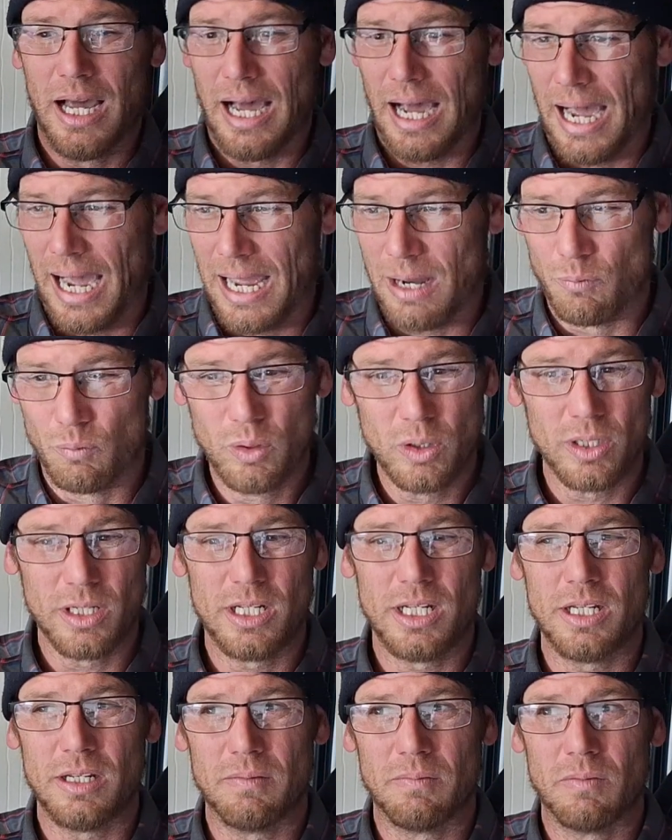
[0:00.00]
I
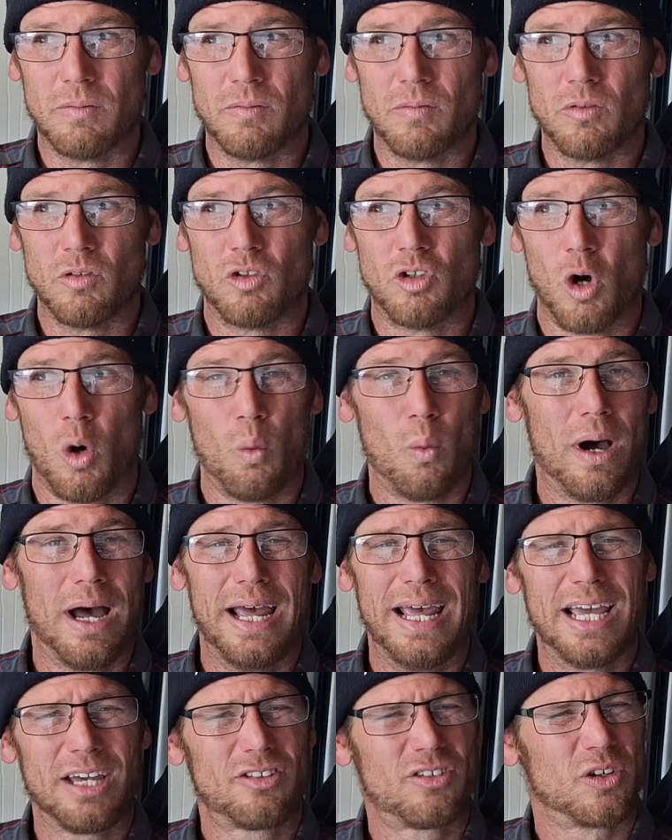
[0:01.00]
really don't
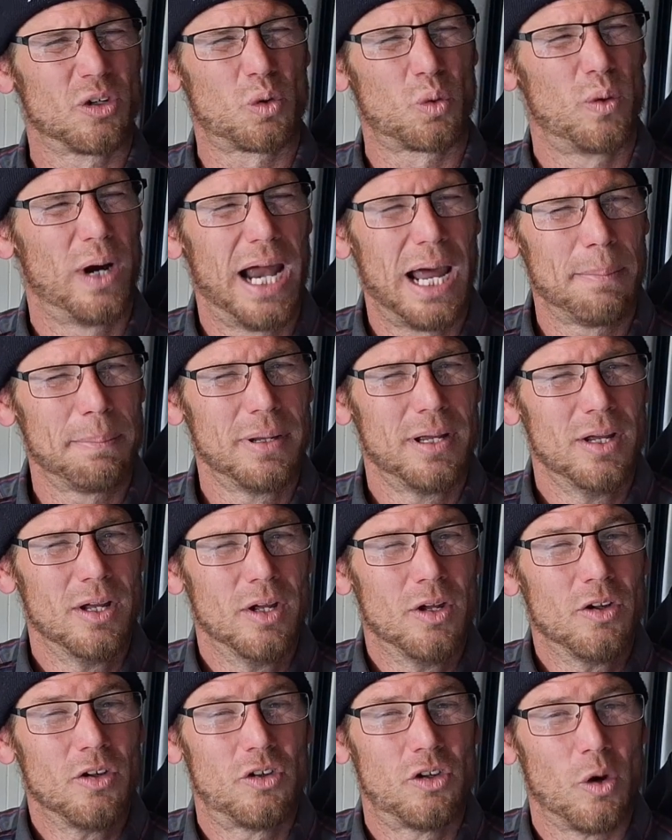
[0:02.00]
want extra crap.
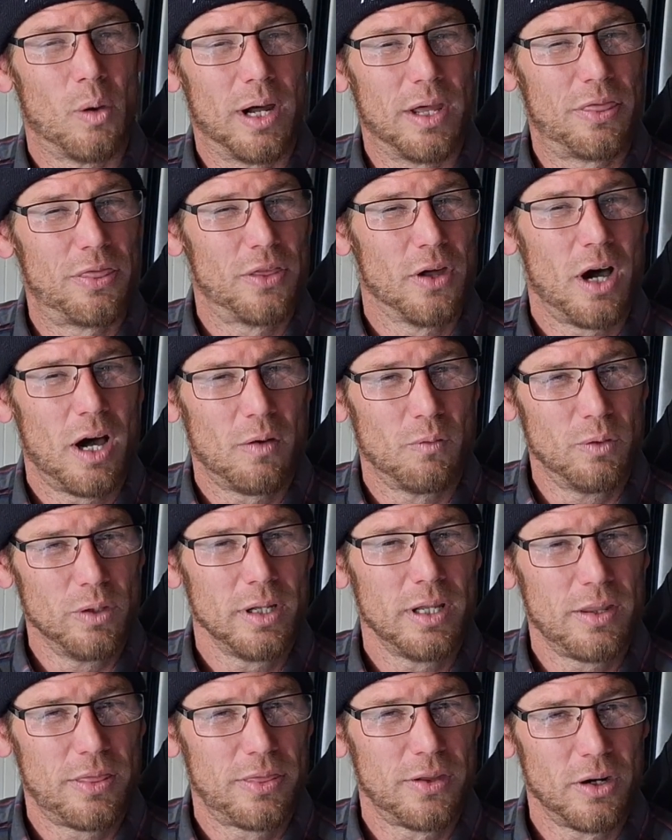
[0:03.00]
So I thought
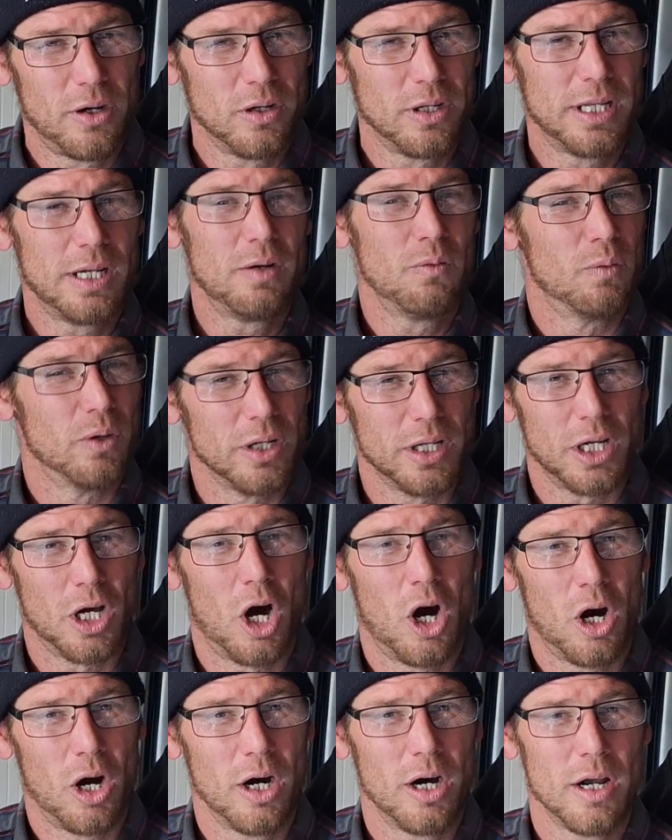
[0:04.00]
really thoroughly, really
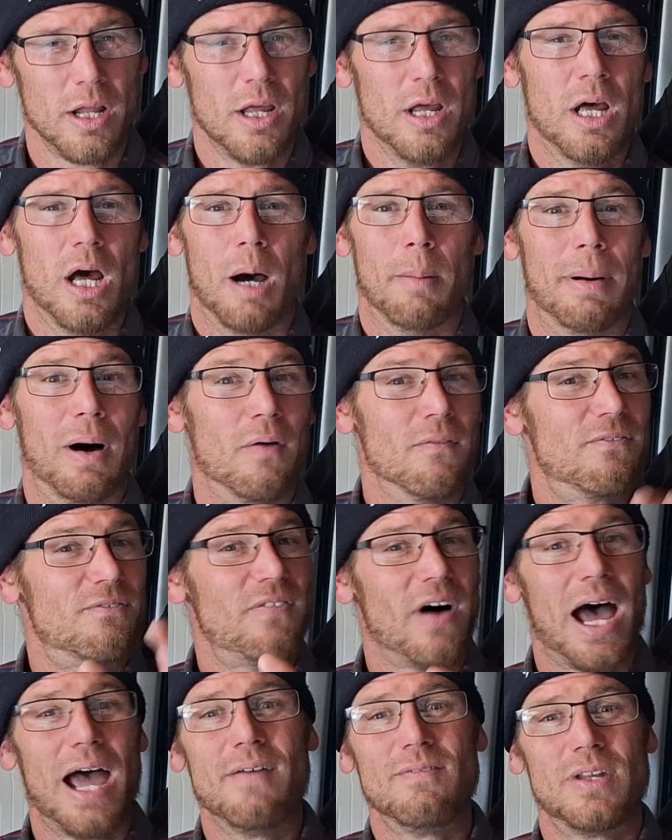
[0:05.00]
hard about
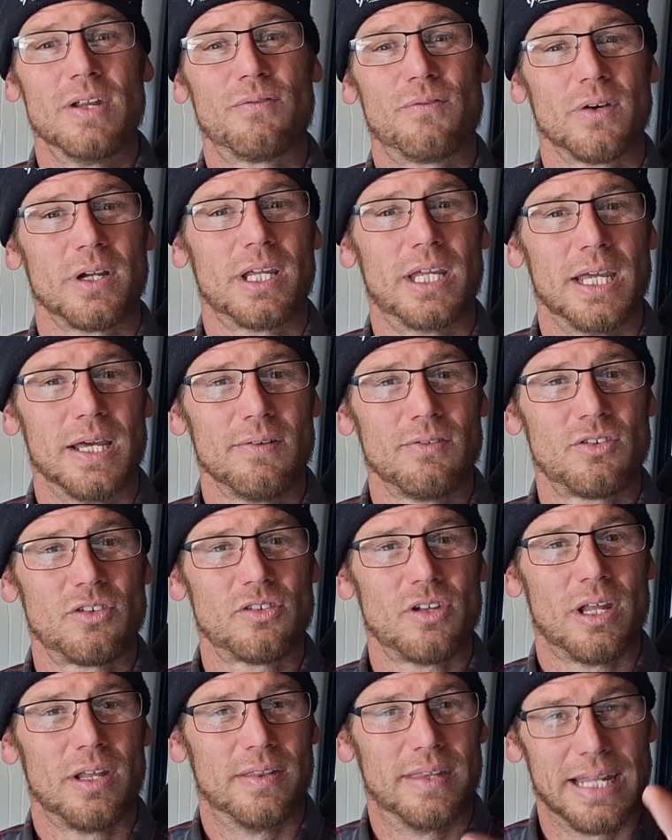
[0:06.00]
5 different gifts
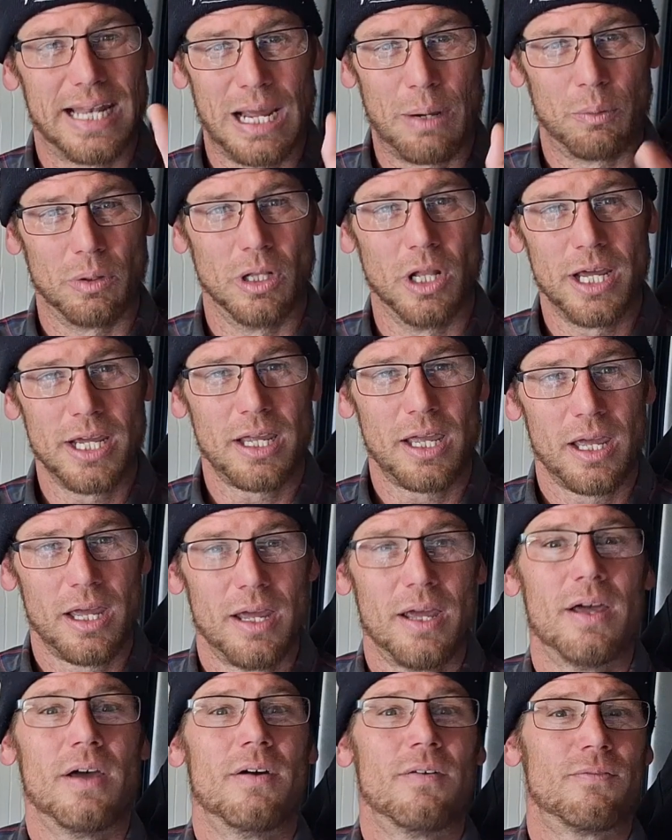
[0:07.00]
that I would like
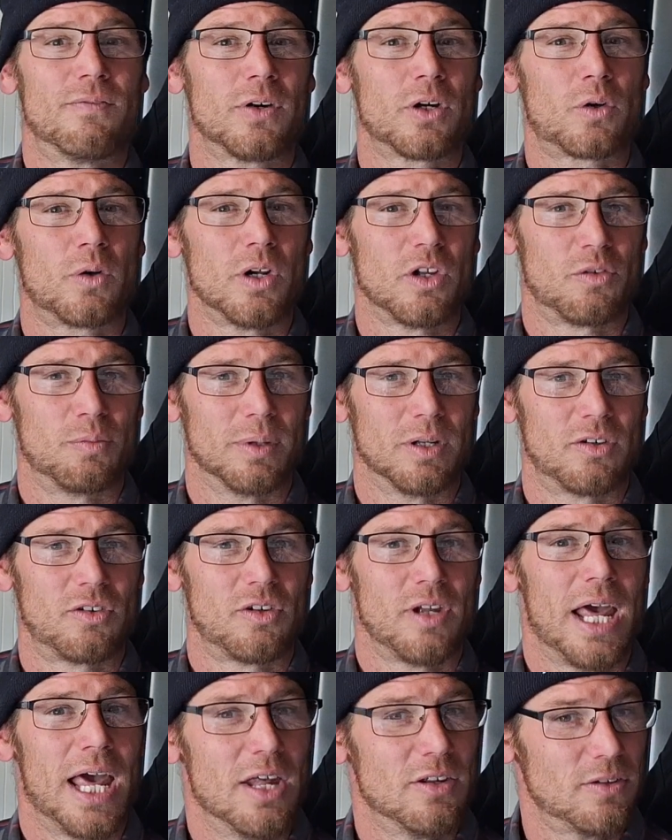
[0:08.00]
for Christmas
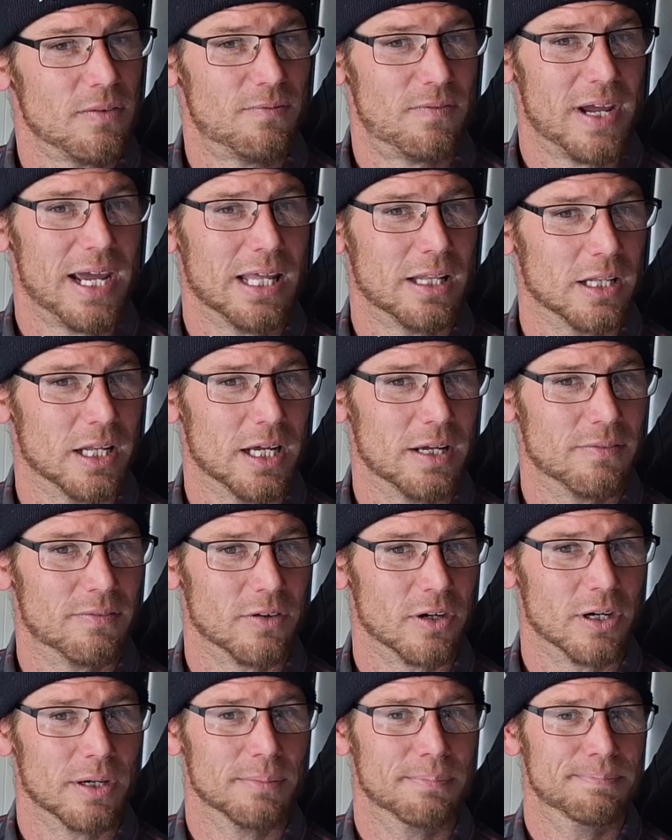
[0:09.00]
as a van
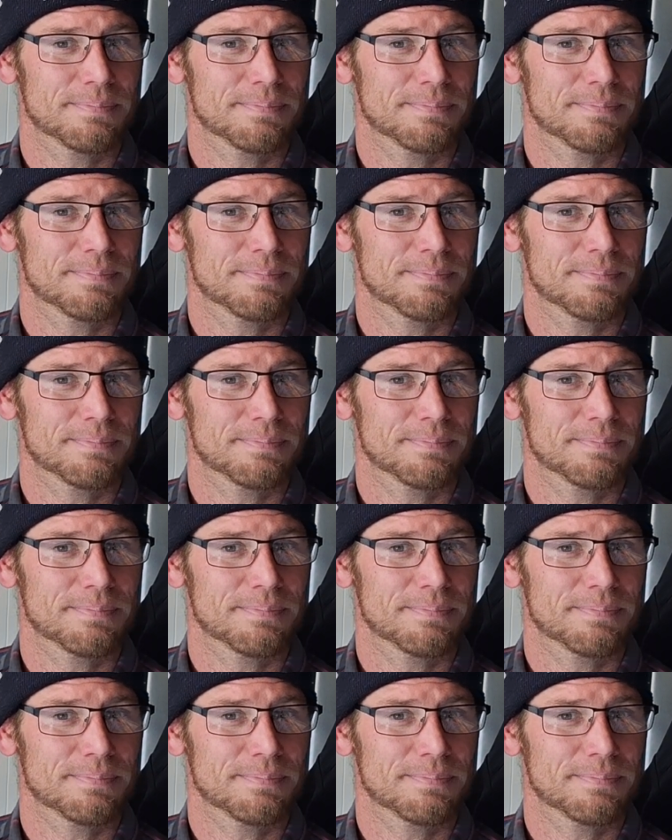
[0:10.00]
lifer.